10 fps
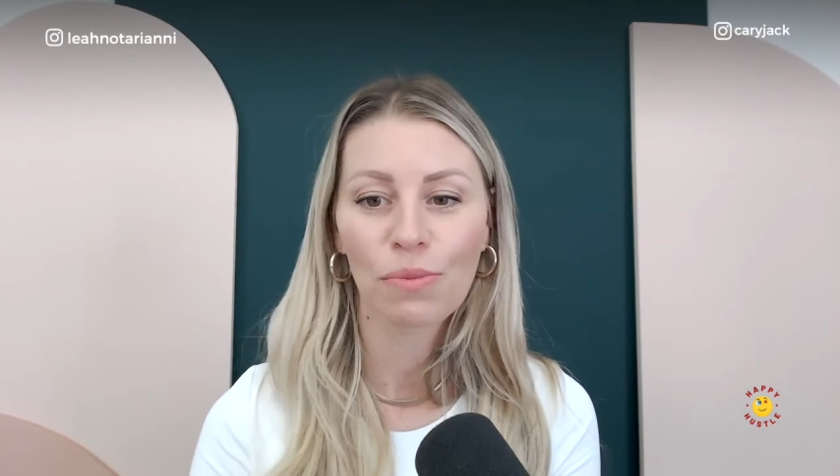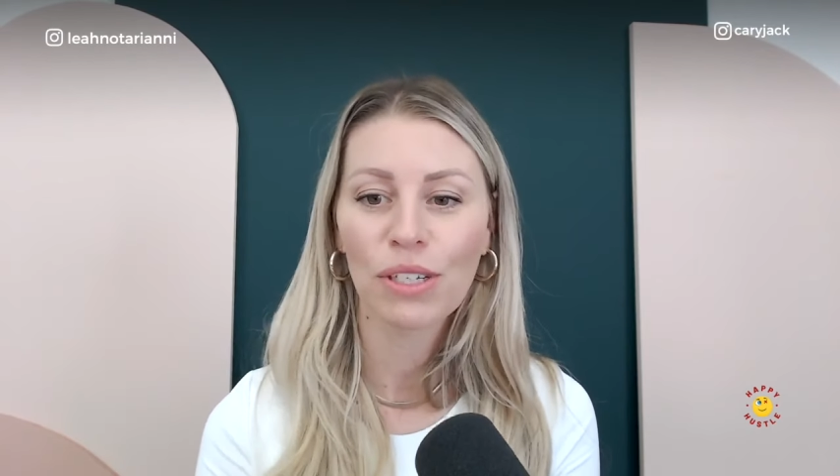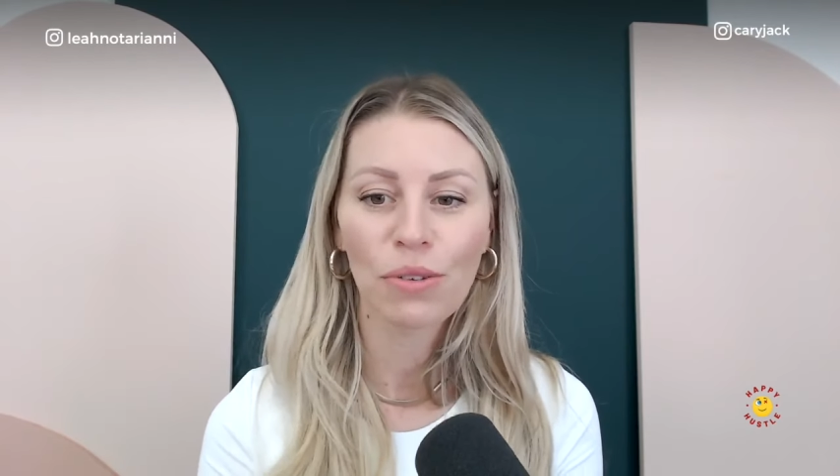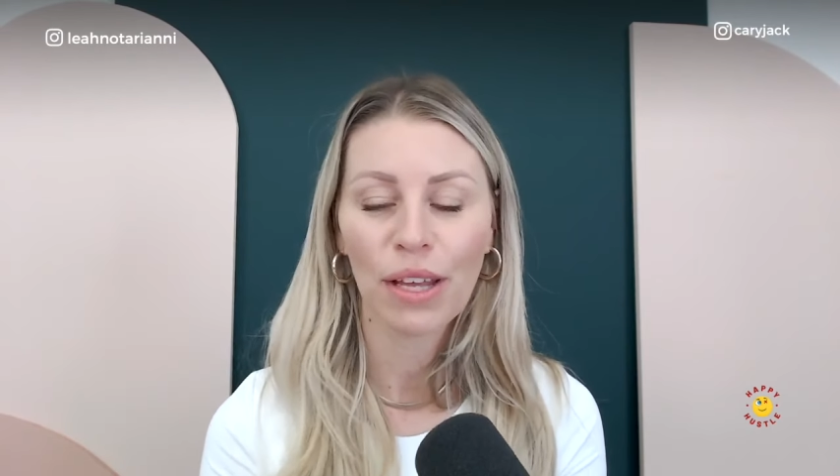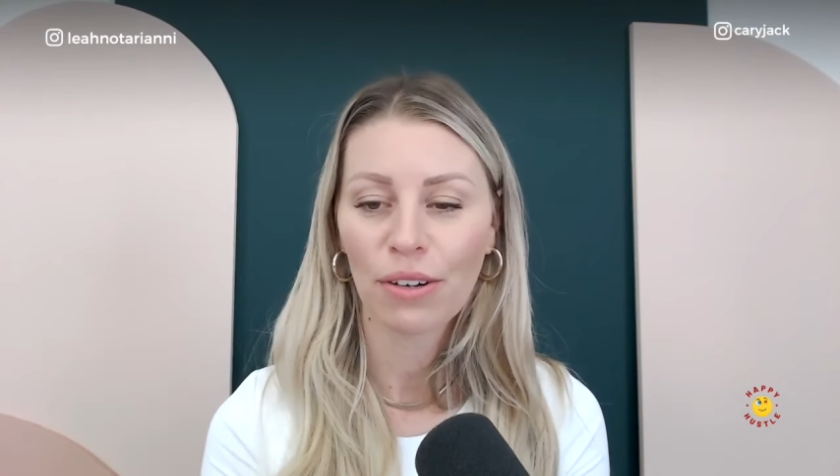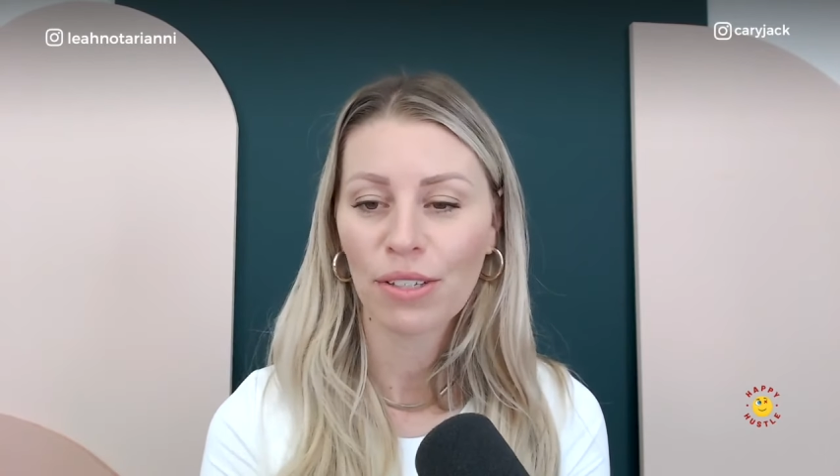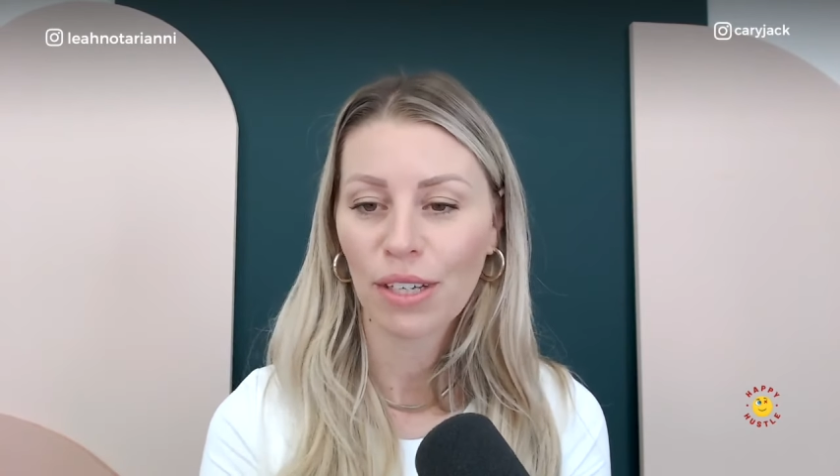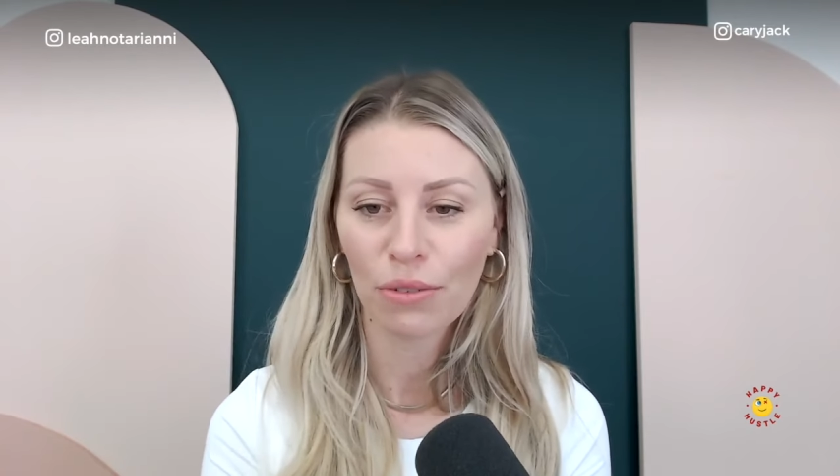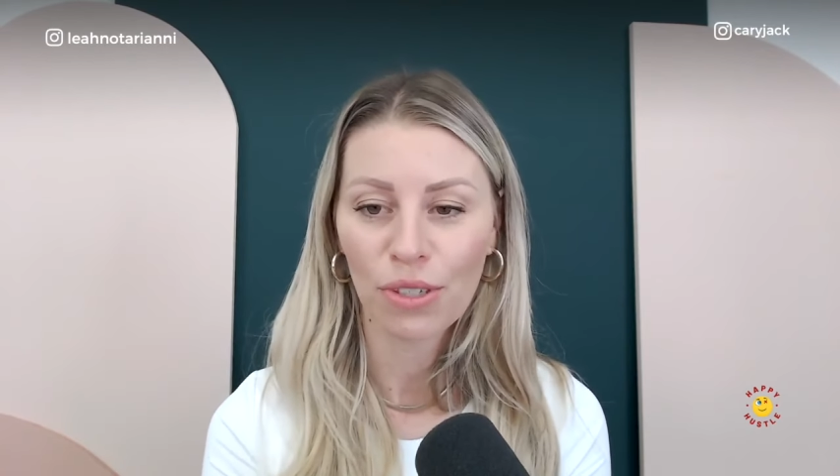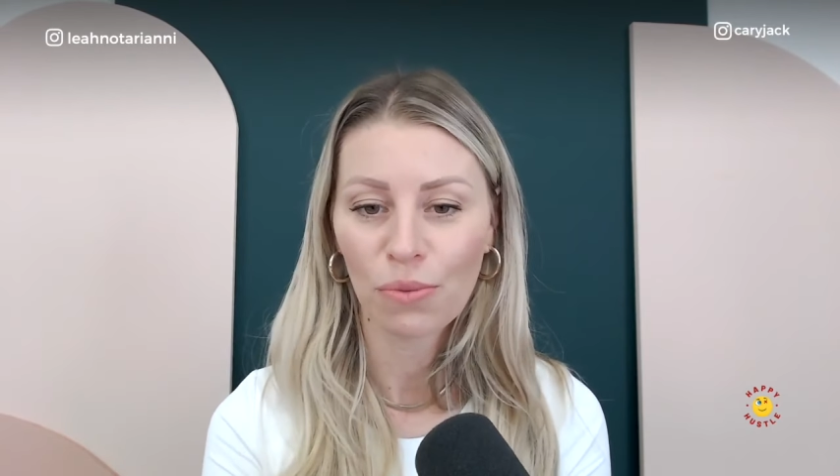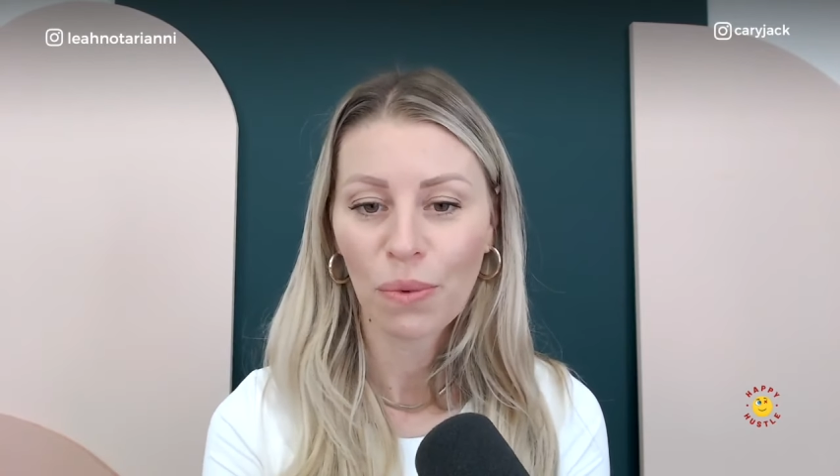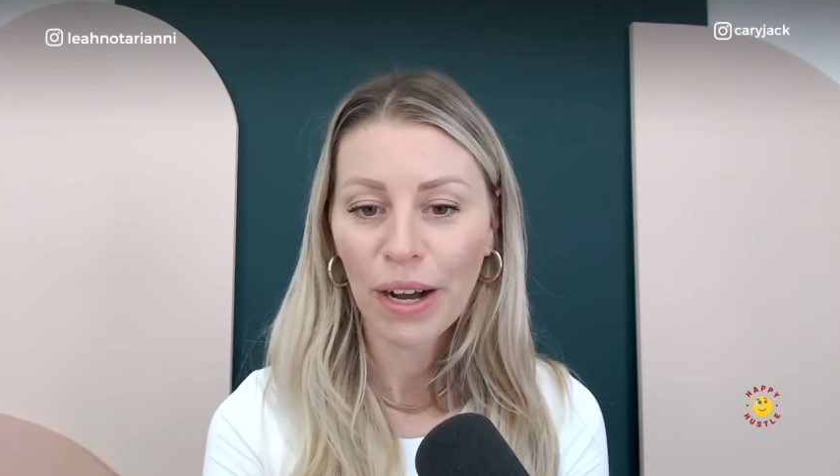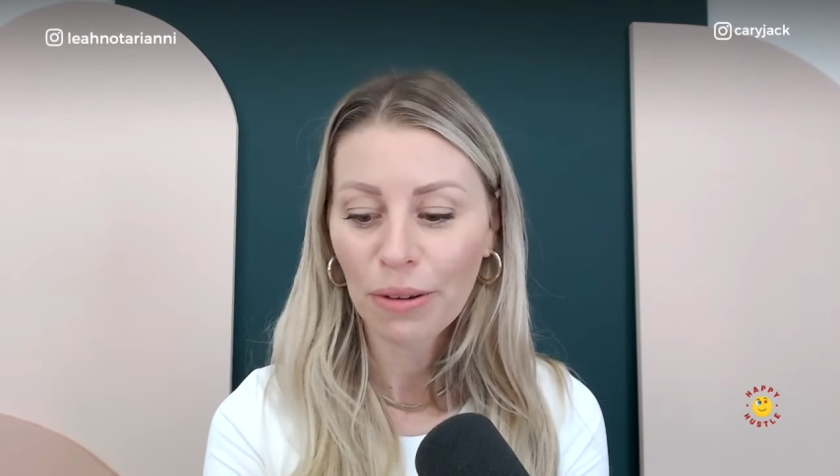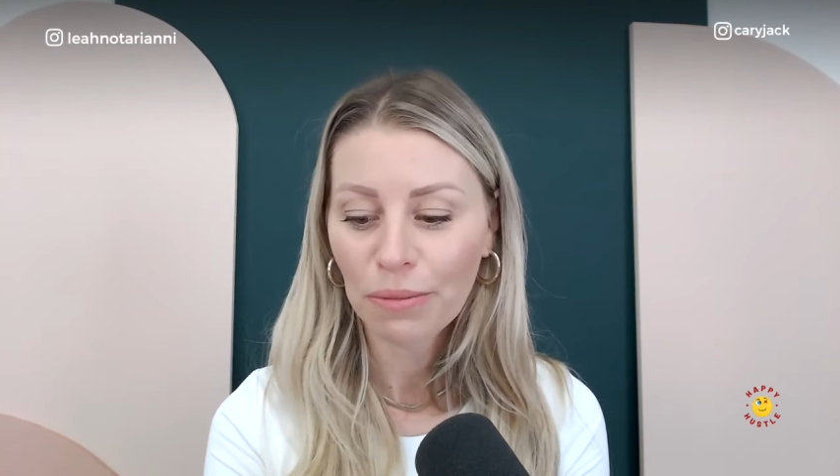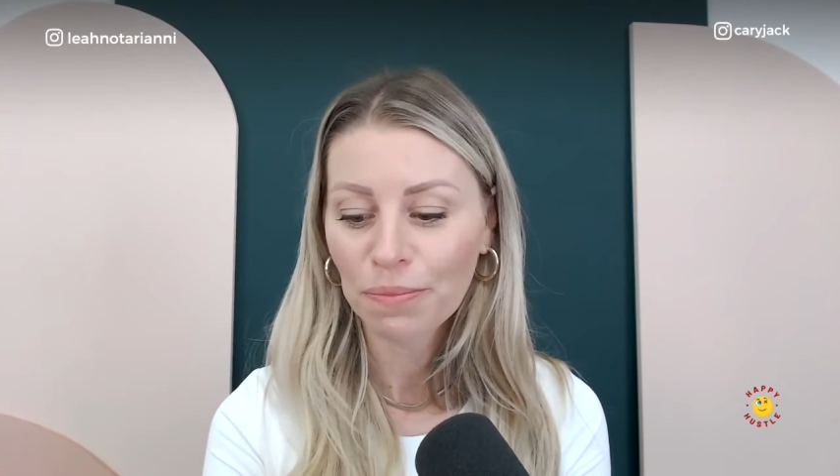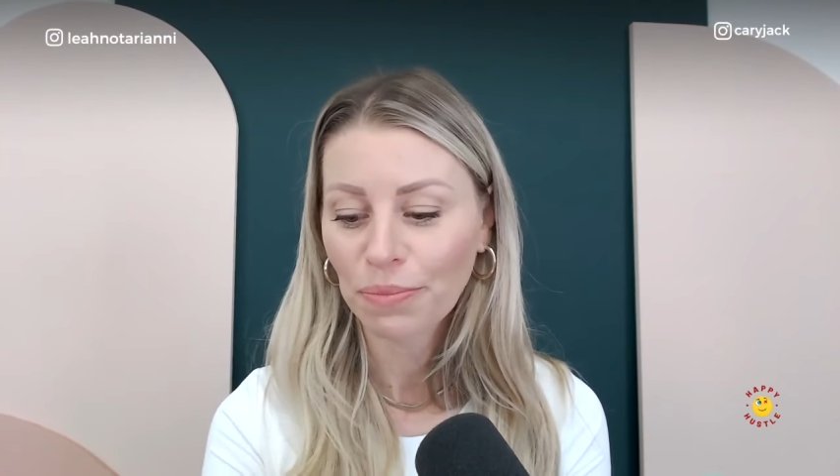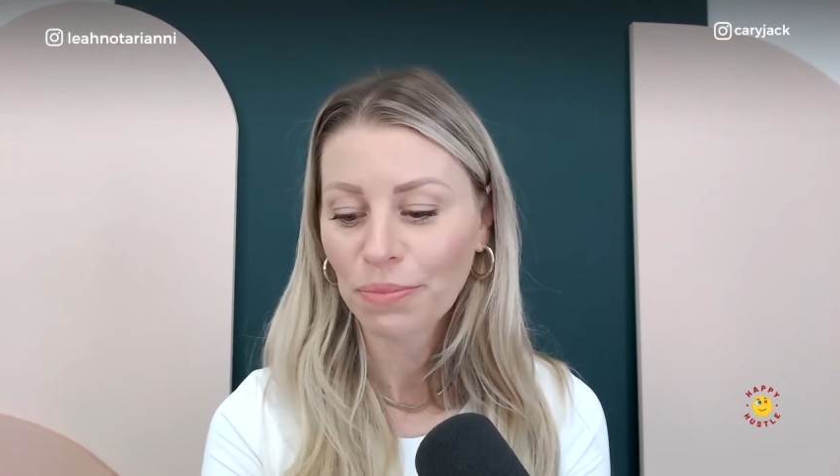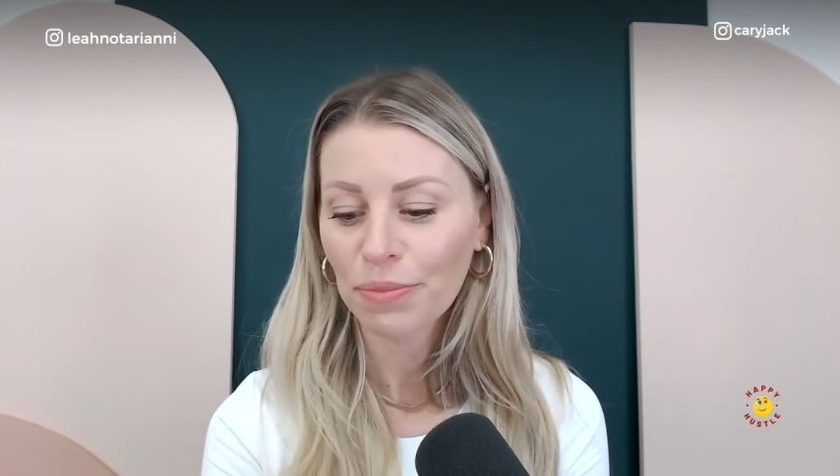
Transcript: We do that ourselves as well.